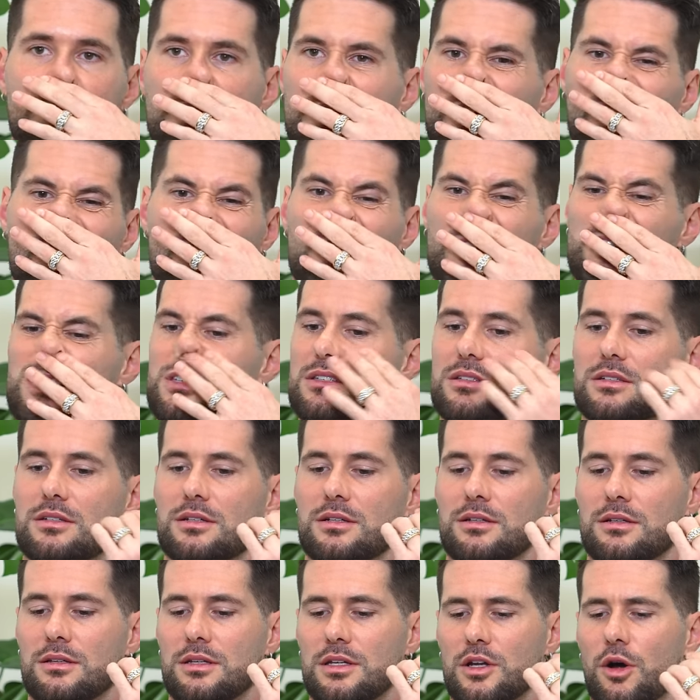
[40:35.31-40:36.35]
because
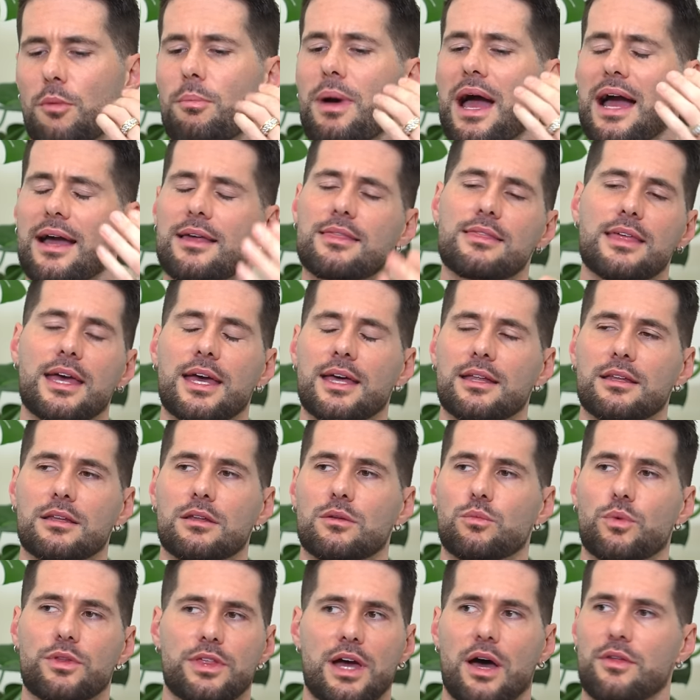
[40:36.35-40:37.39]
you know, back
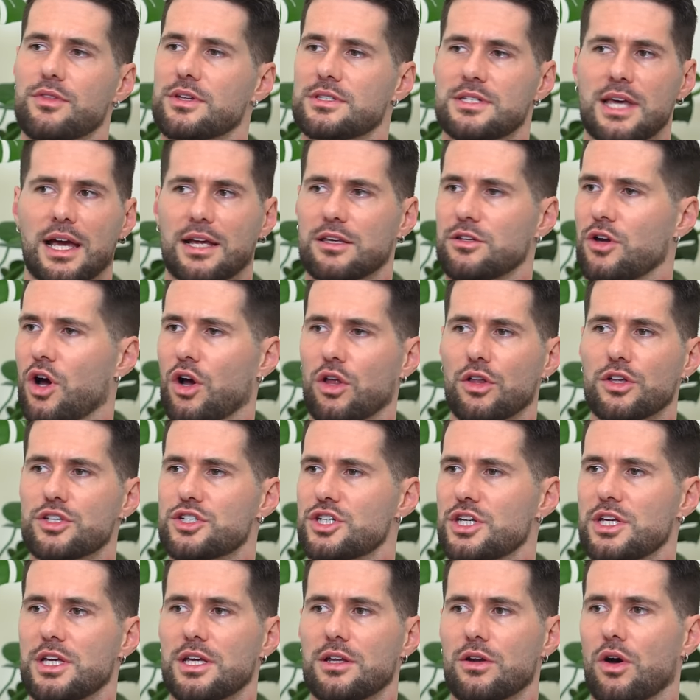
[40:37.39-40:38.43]
then, without the
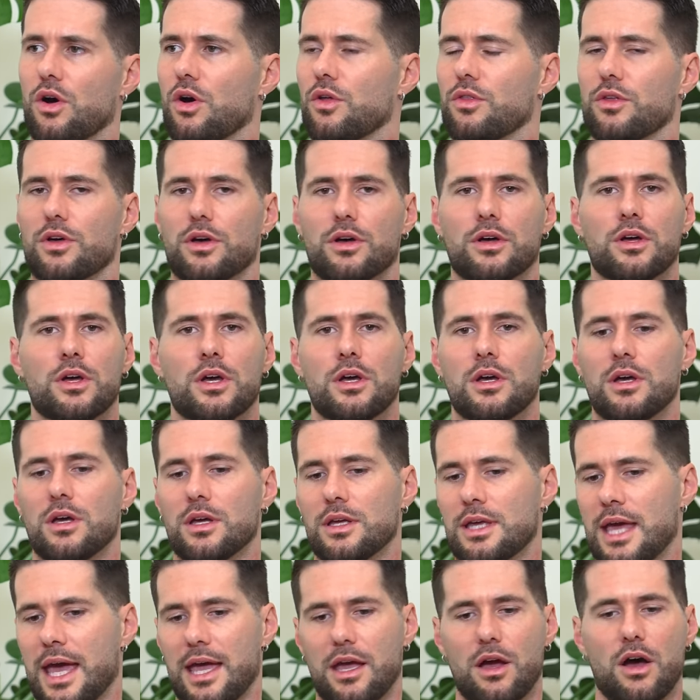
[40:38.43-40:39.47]
technology and all the
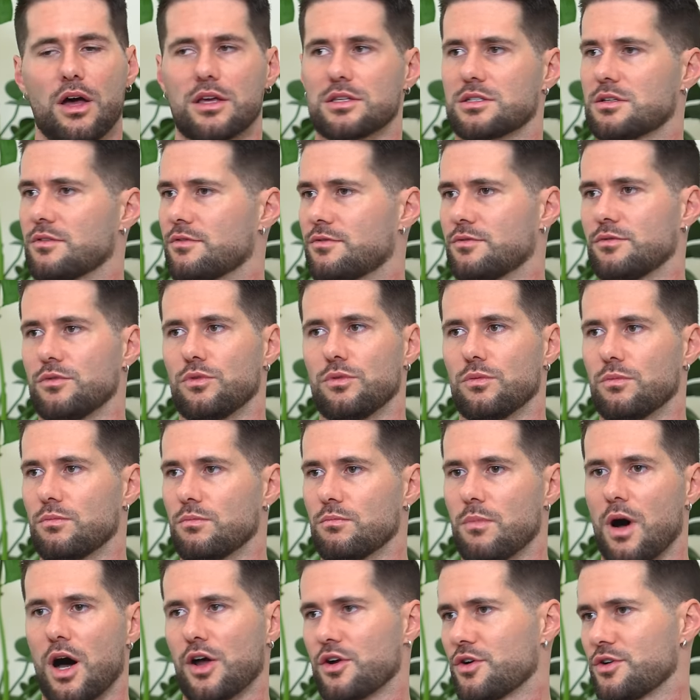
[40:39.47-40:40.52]
chaos of
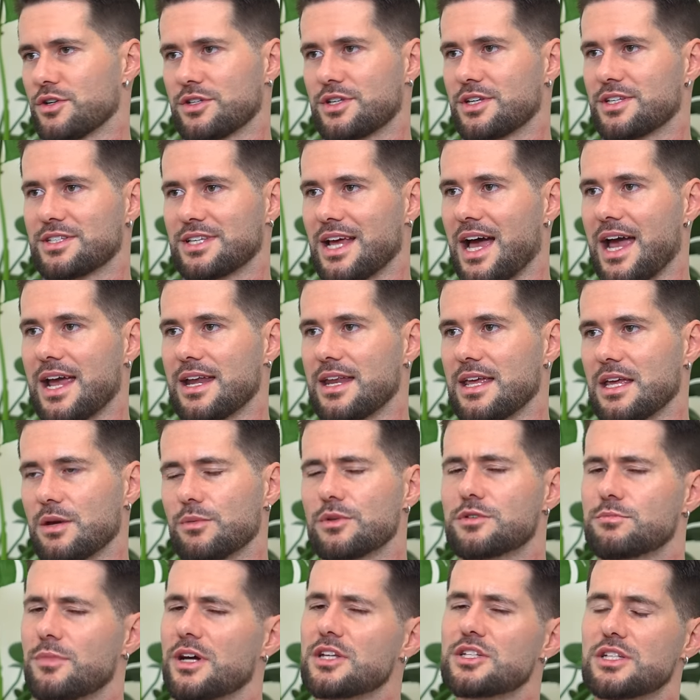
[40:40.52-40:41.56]
modern society, it
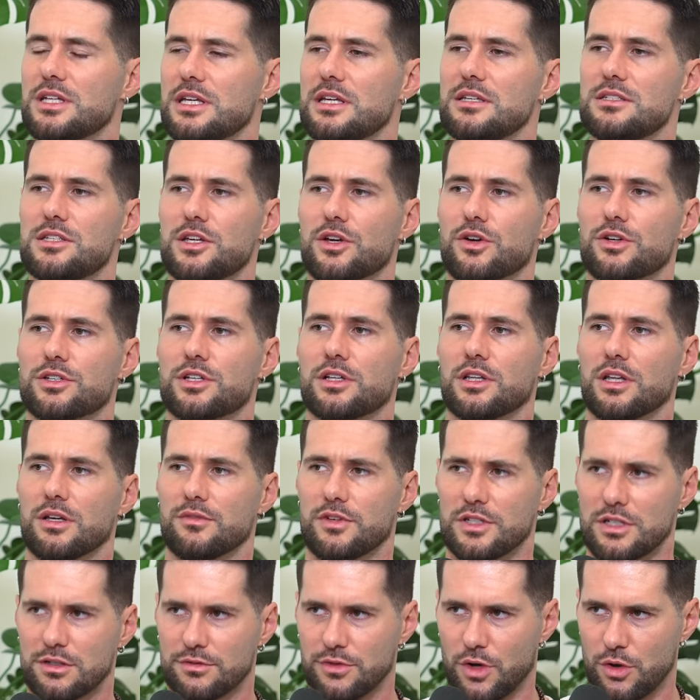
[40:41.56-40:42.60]
was much easier to
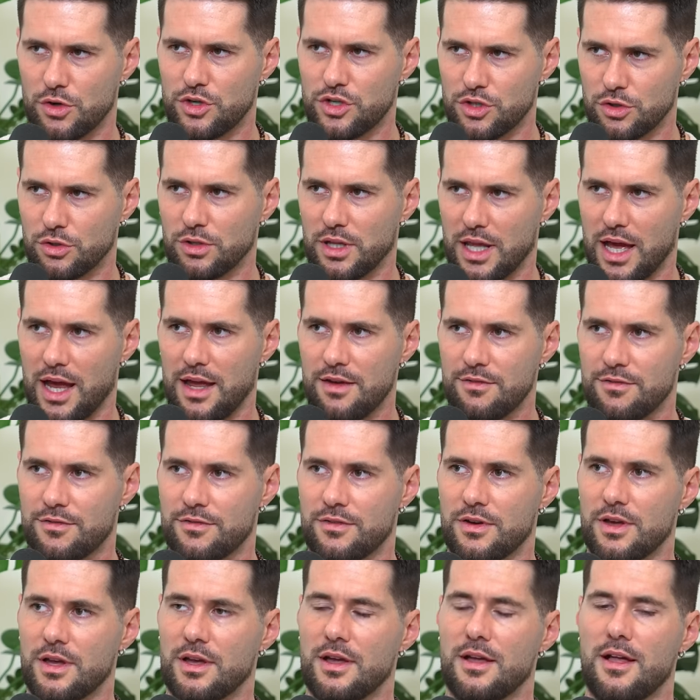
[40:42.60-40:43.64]
live a devotional life.
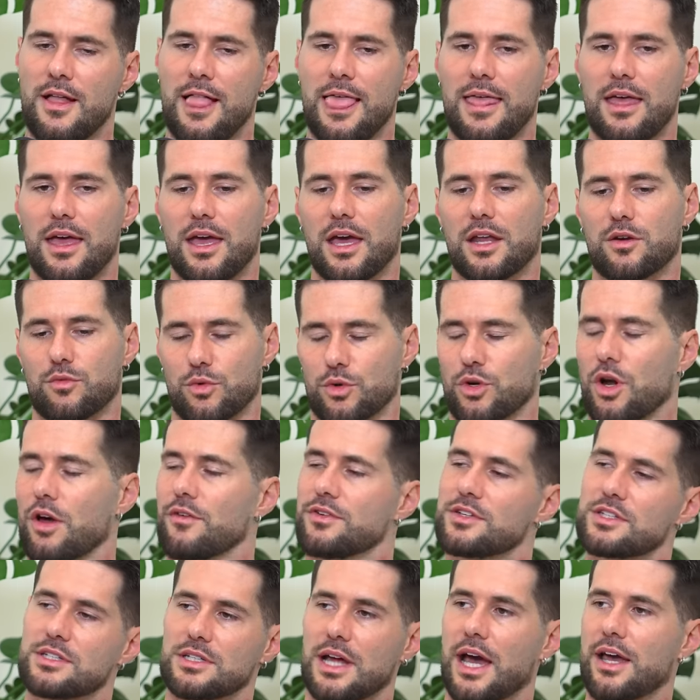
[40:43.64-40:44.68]
Mm-hmm. And
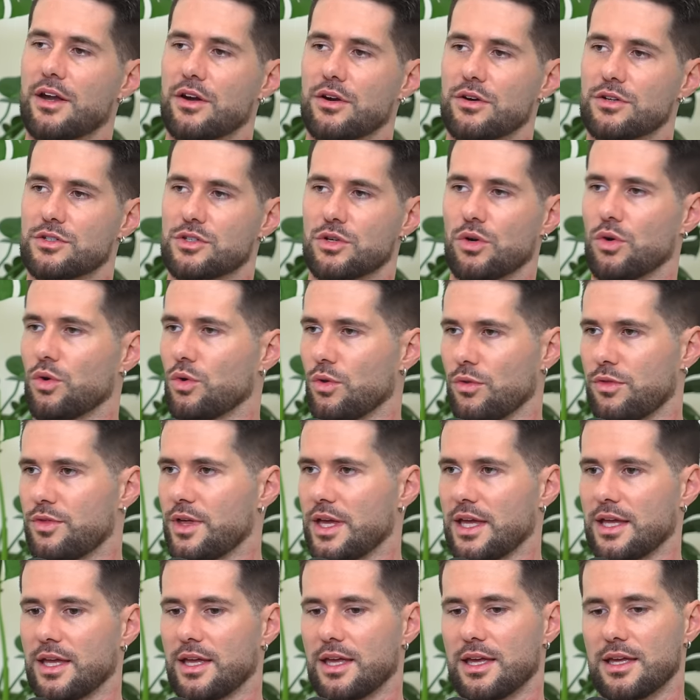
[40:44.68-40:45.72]
Rudolf Steiner's whole
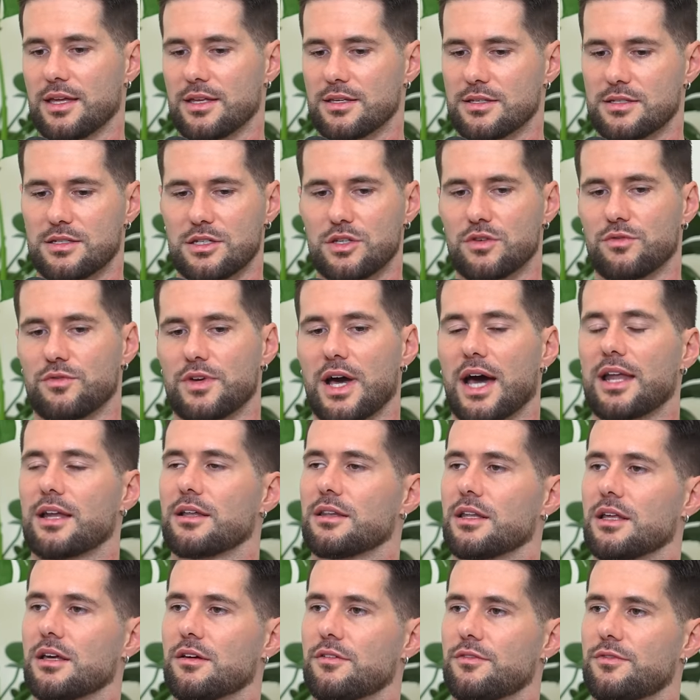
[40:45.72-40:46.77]
thing is you've got
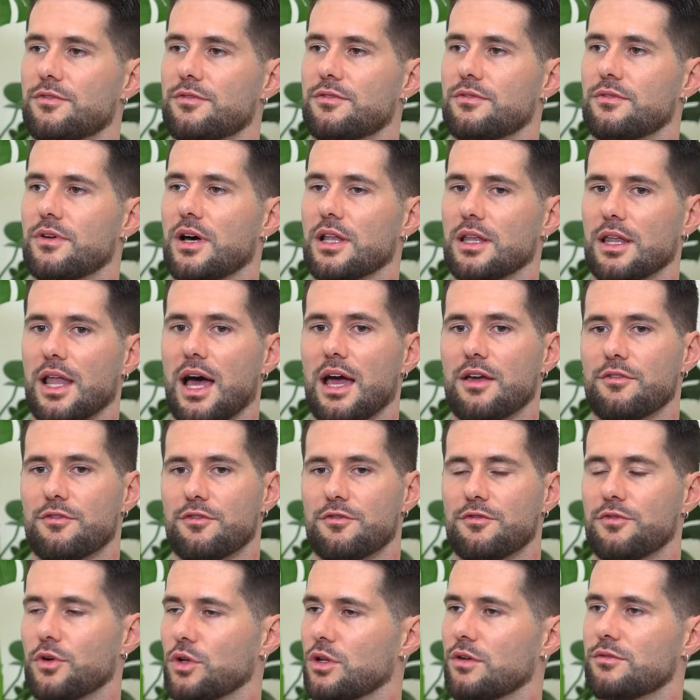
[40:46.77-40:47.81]
to live a life
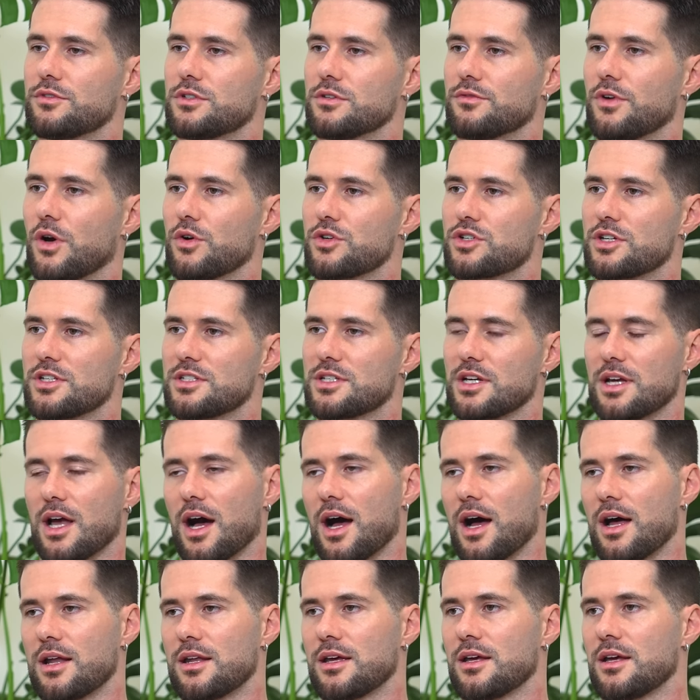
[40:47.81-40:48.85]
full of devotion to
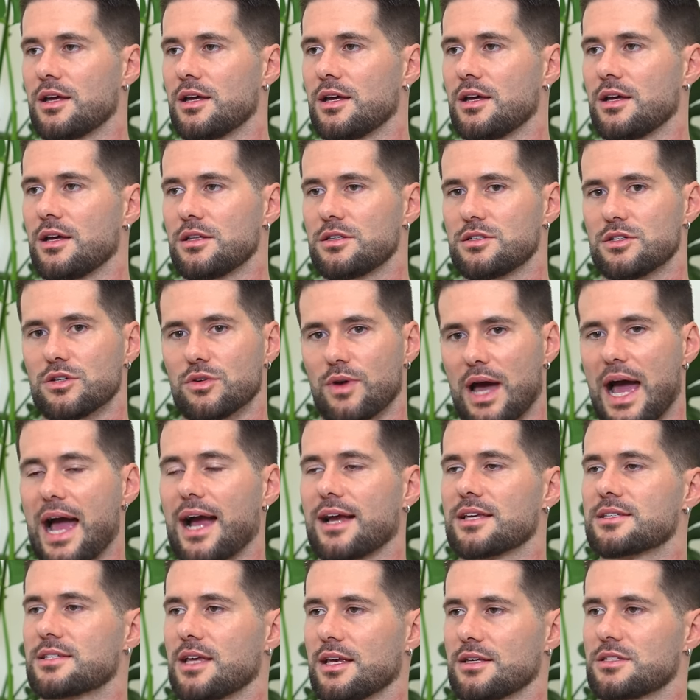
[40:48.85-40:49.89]
God to
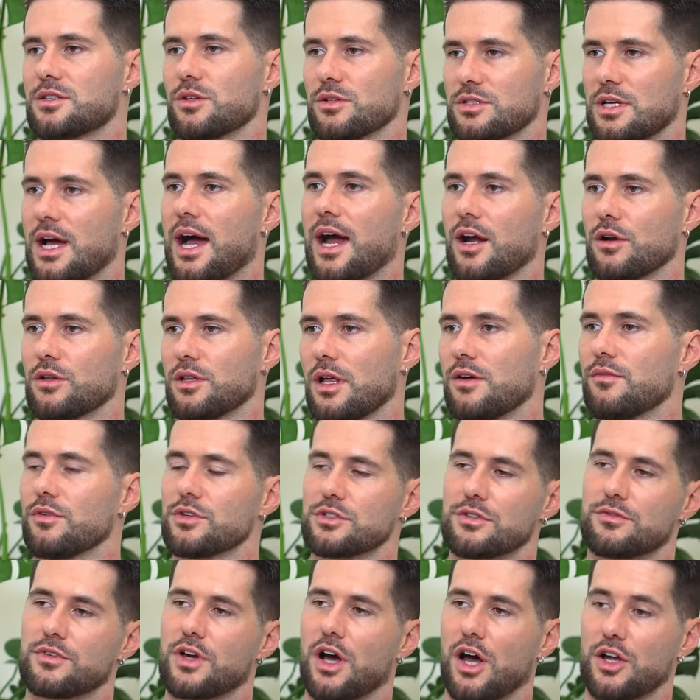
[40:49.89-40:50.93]
access those higher
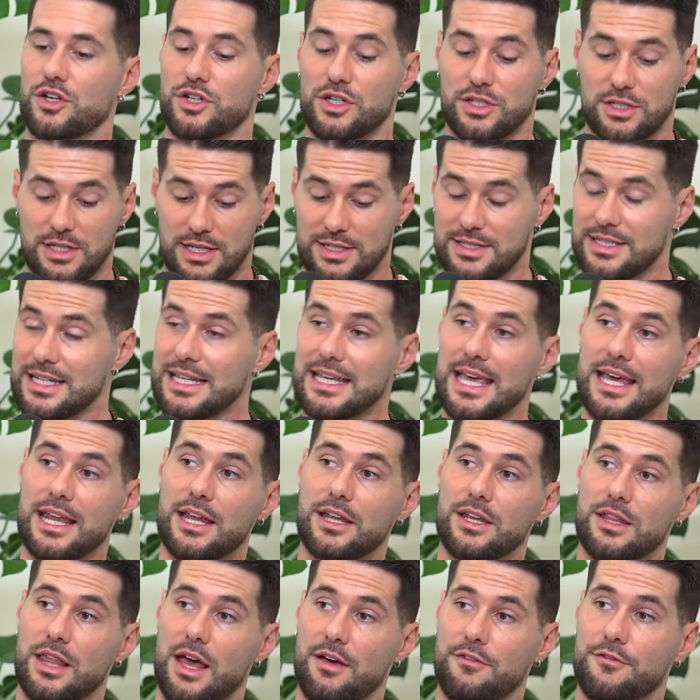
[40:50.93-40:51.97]
levels of consciousness to get
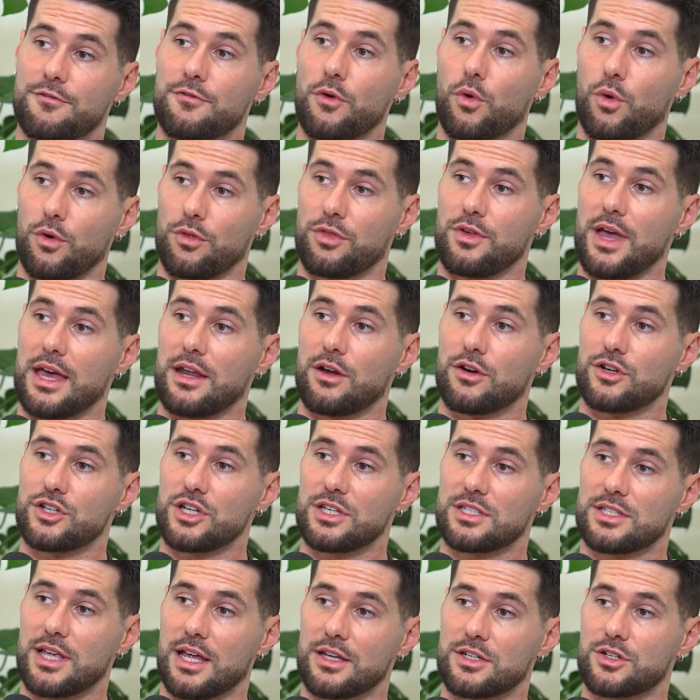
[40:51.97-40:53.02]
into that fourth
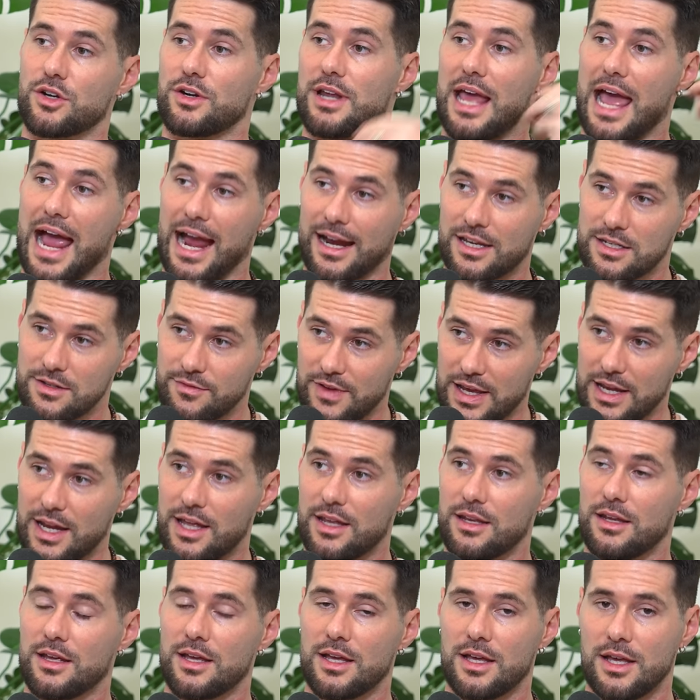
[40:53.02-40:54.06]
energy center and activate
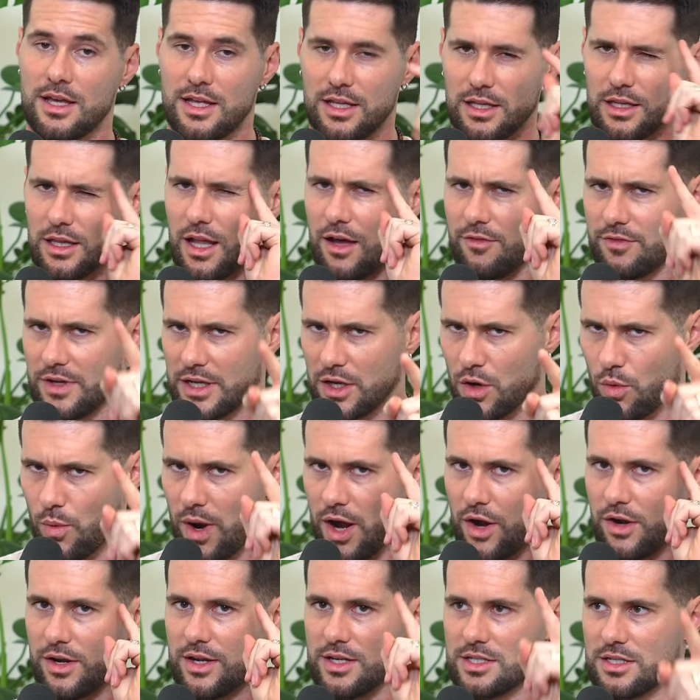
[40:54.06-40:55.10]
it. Yep. Loving
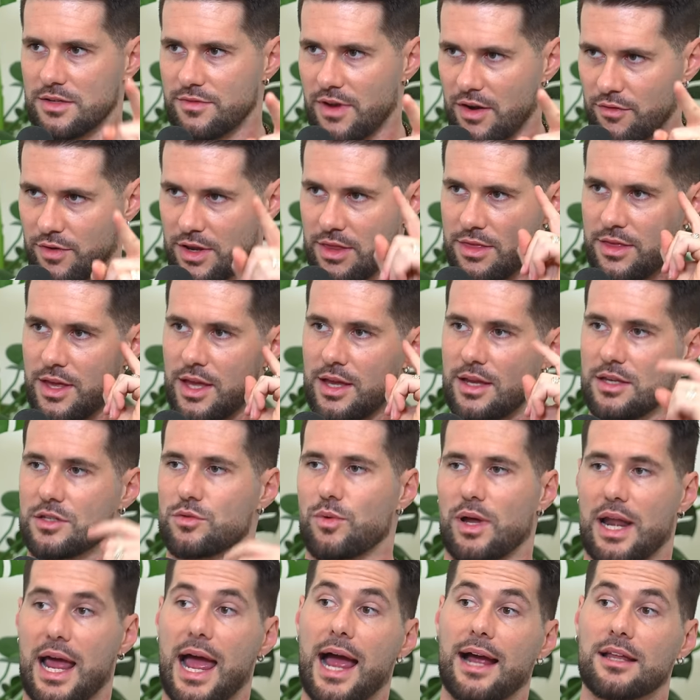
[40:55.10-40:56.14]
awareness of everything
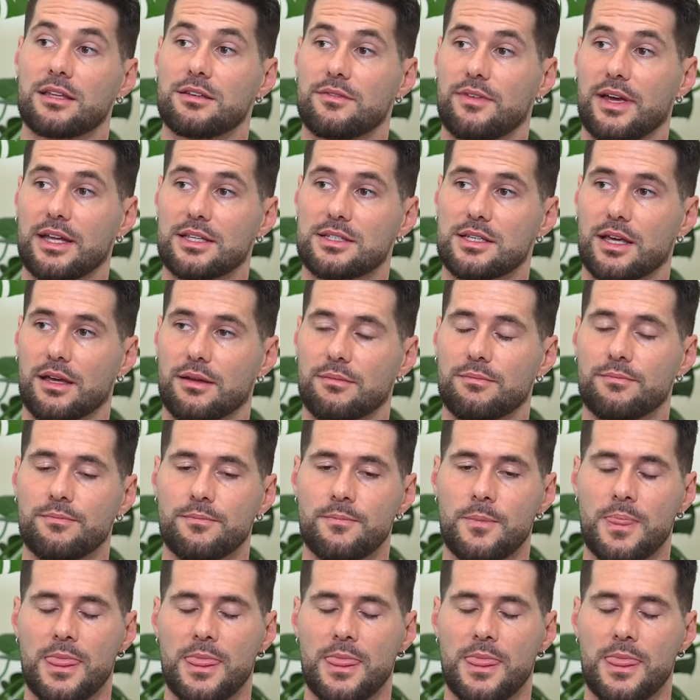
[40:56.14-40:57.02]
is what activates it.